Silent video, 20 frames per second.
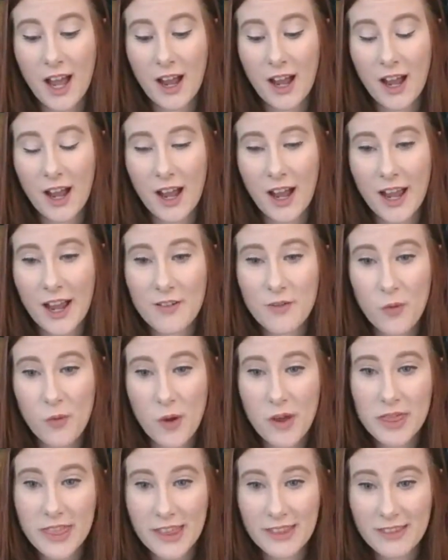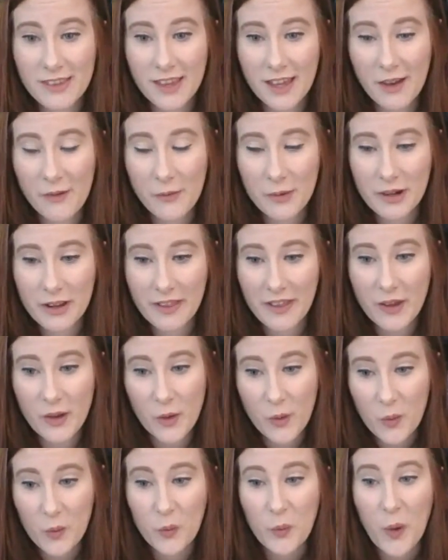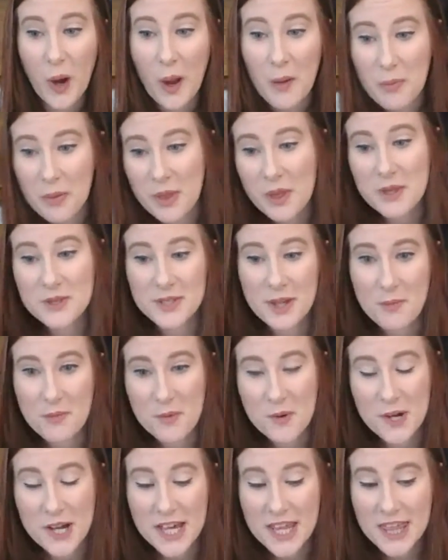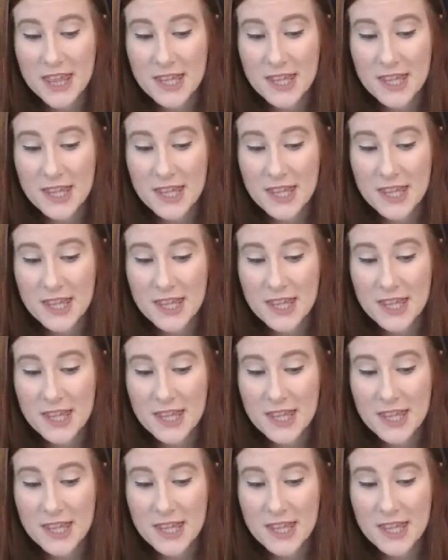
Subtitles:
I have one thing that I want to like wrap this up with.